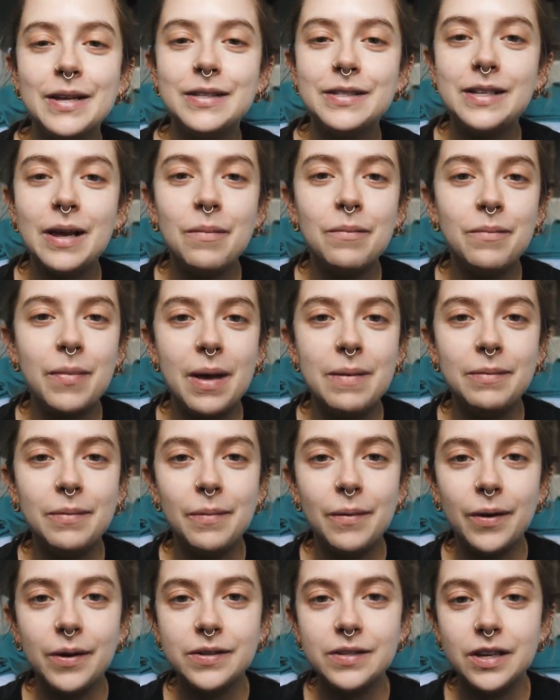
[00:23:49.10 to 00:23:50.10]
some baby
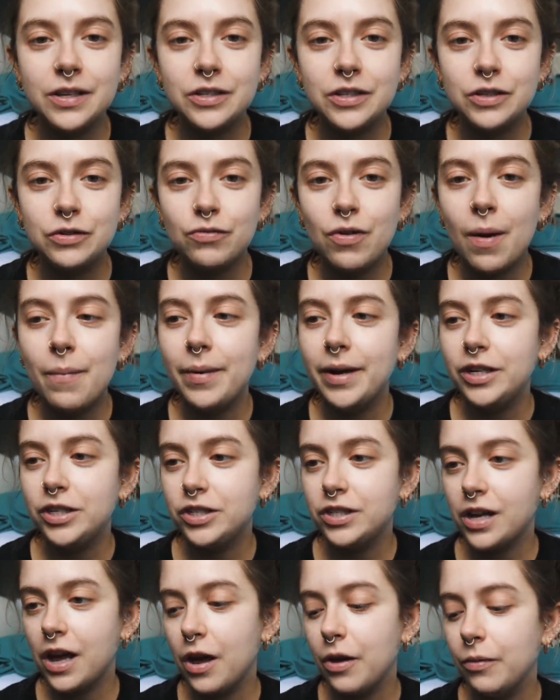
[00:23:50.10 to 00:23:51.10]
books are just
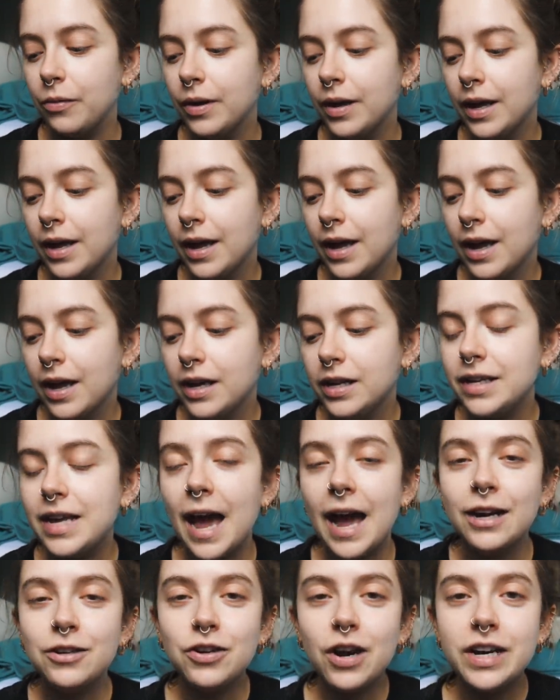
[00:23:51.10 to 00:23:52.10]
rubbish. So
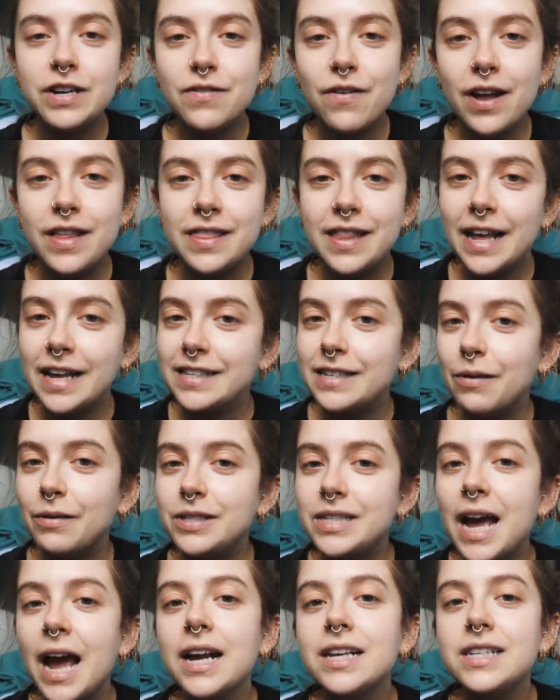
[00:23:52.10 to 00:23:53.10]
yeah, I tried to find things that were
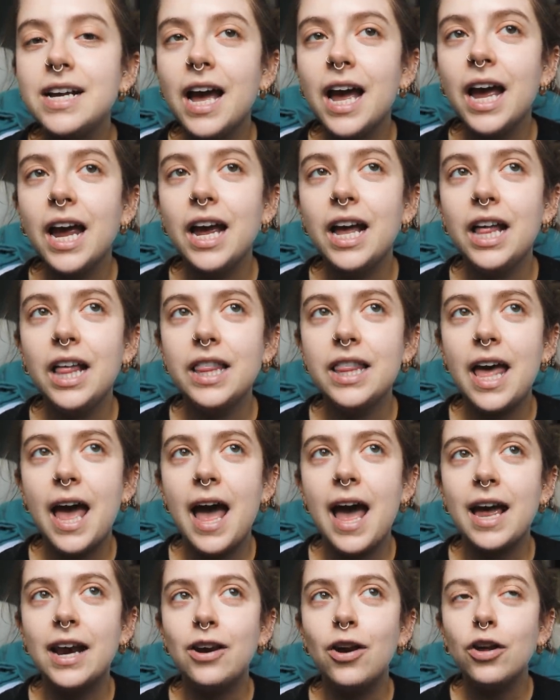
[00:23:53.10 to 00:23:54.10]
tactile, that
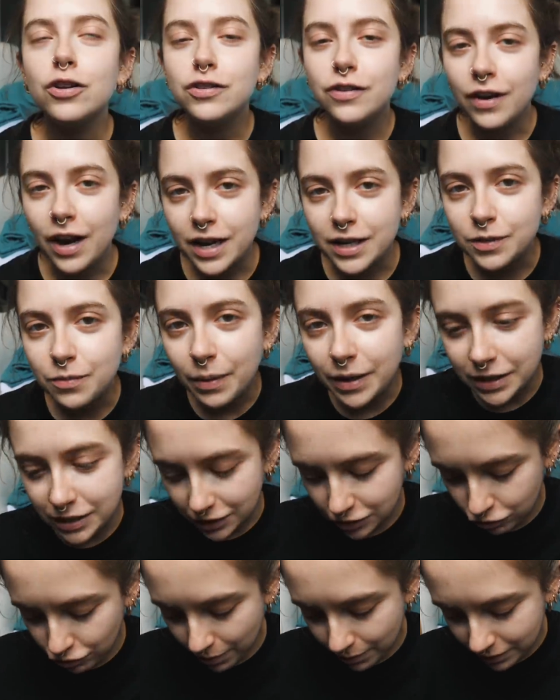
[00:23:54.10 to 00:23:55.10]
had lots of nice big
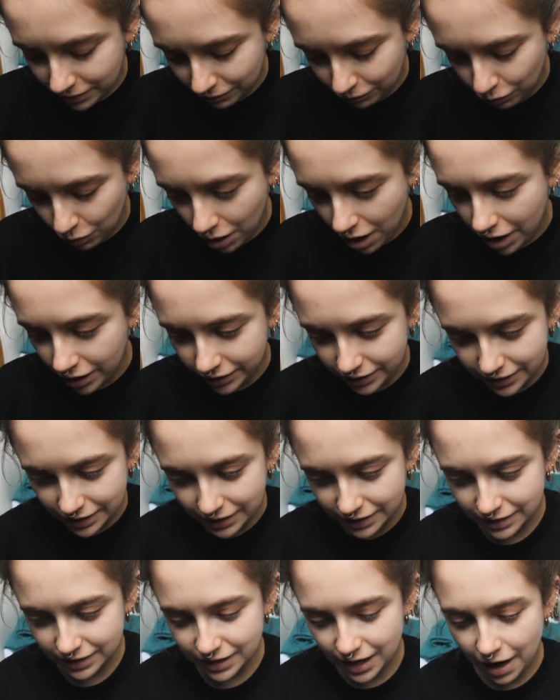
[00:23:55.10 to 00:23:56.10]
descriptive words
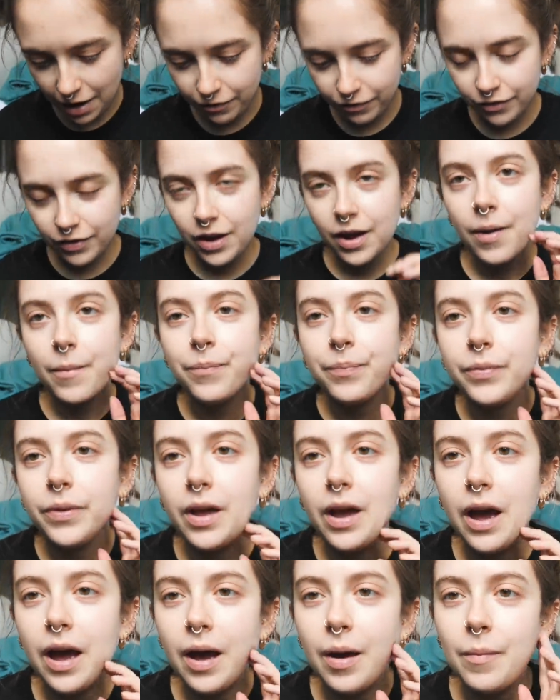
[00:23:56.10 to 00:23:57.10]
and stuff
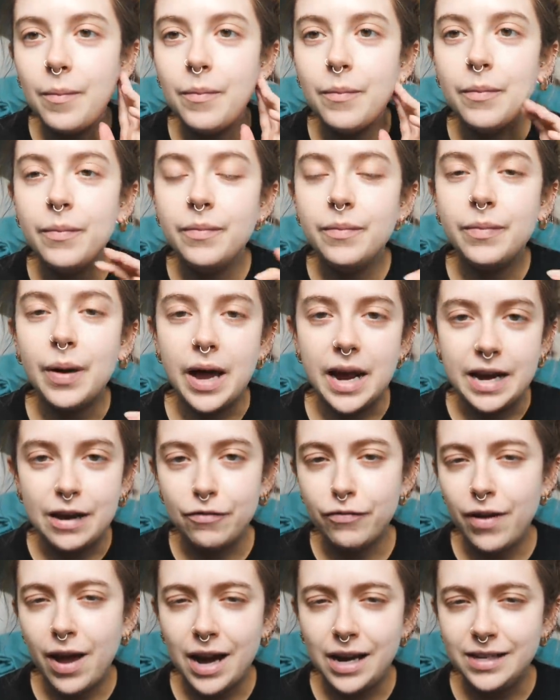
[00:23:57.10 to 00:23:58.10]
um, but in
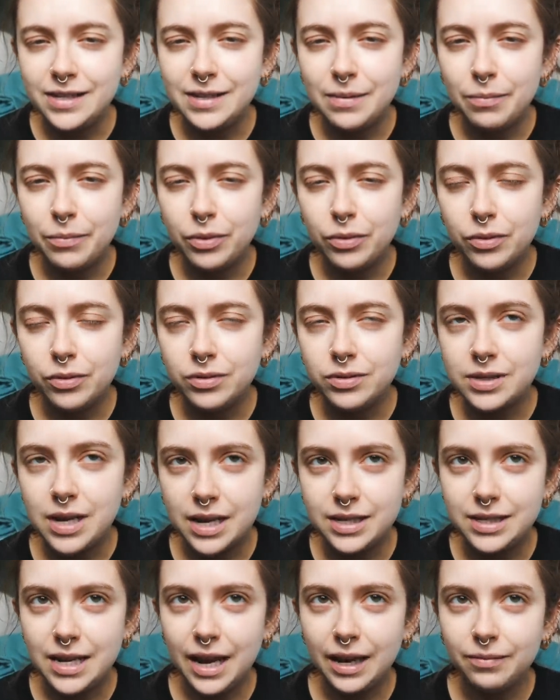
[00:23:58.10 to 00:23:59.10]
a fairly simple
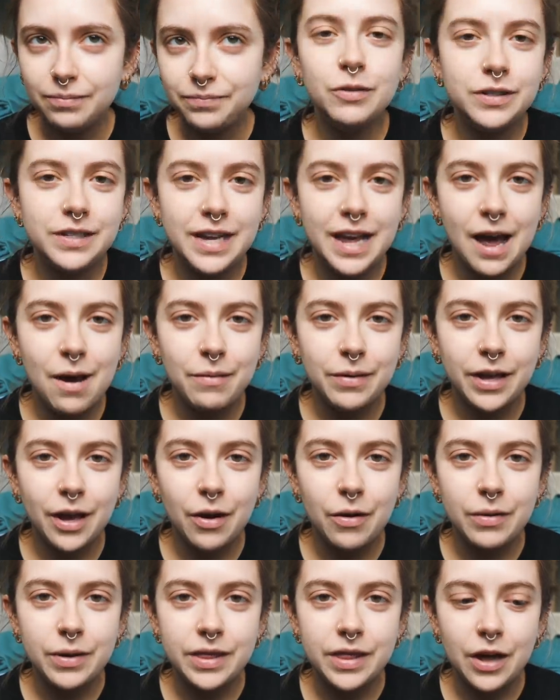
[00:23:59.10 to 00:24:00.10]
setting. We'll see how we
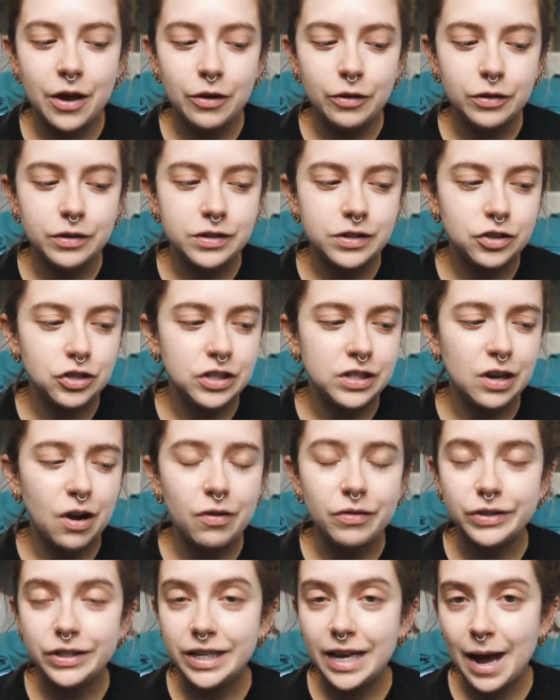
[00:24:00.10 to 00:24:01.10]
go with those. She's
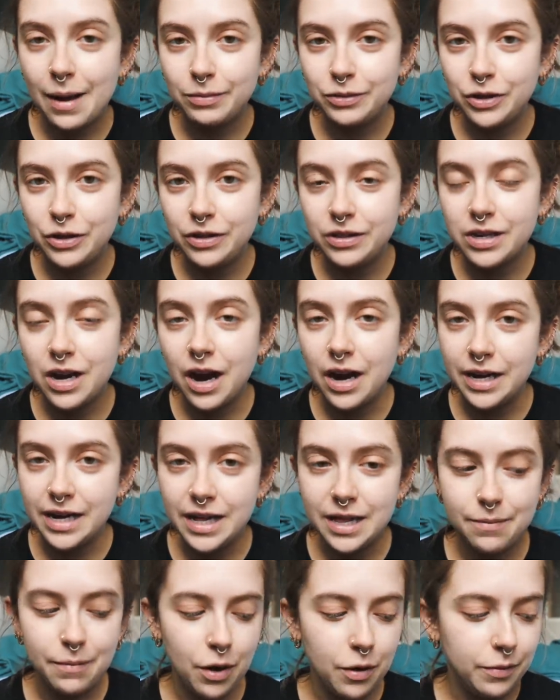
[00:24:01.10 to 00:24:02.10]
obviously absolutely tiny
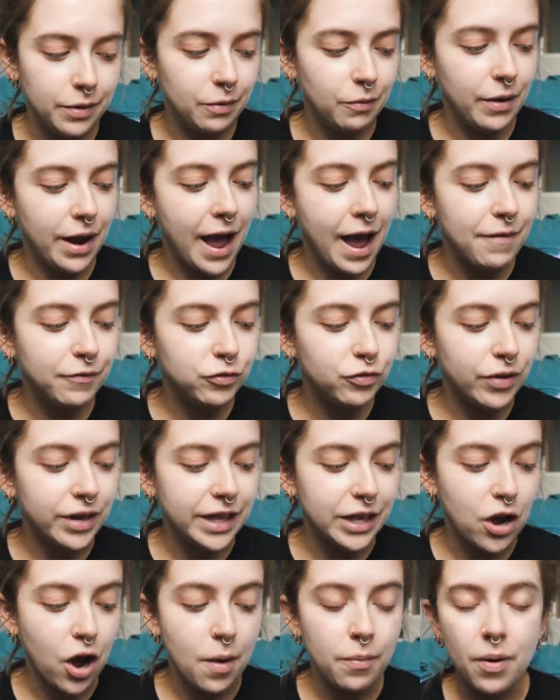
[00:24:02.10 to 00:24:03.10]
at the moment. We haven't
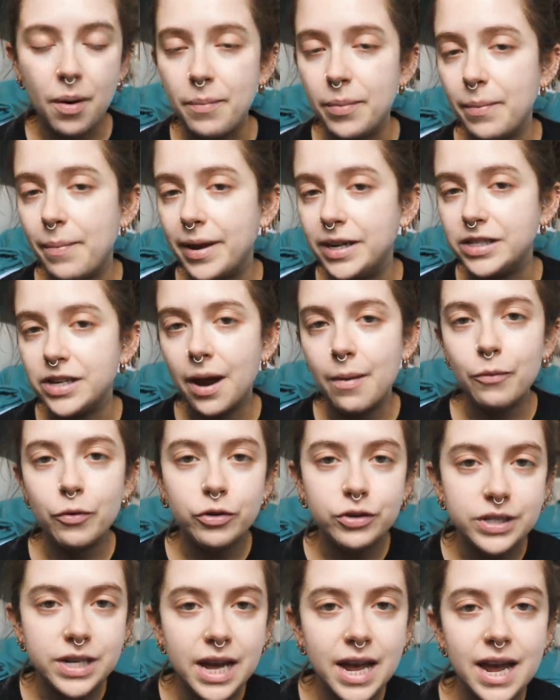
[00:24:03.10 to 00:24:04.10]
really got a proper bedtime
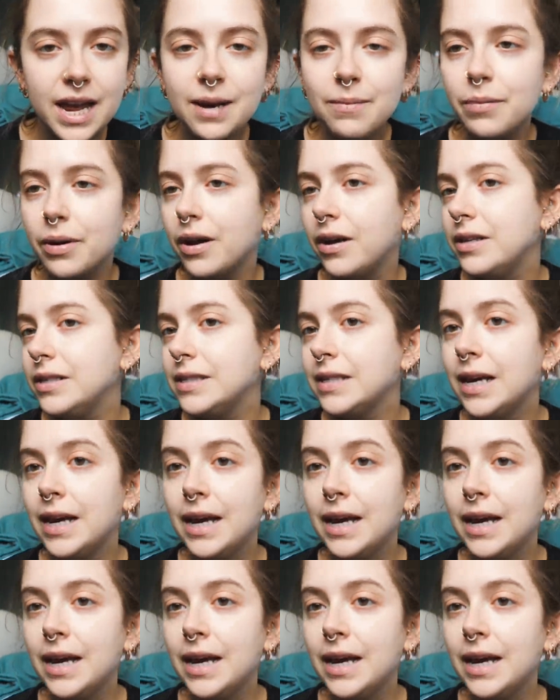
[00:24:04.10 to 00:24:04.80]
routine because